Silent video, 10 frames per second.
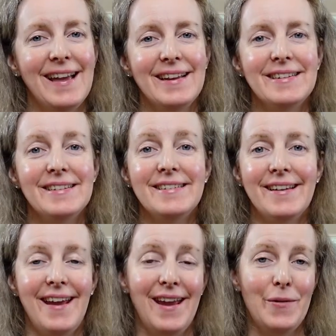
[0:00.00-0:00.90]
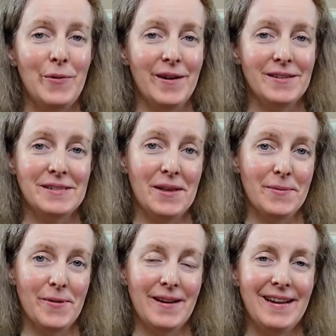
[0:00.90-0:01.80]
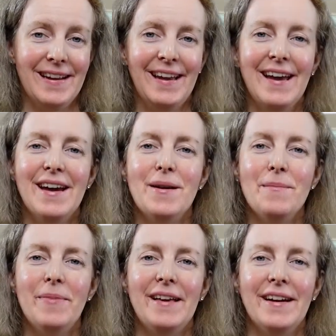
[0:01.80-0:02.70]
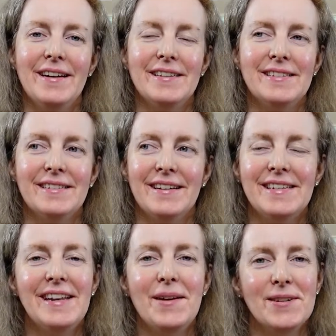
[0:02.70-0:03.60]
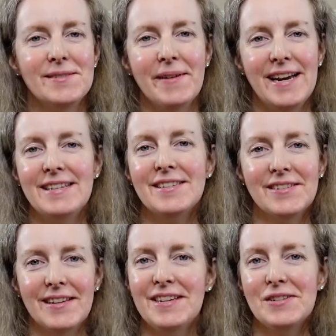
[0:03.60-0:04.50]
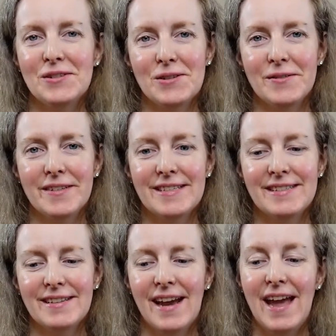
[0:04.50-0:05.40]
And today we are celebrating because today was my installation service.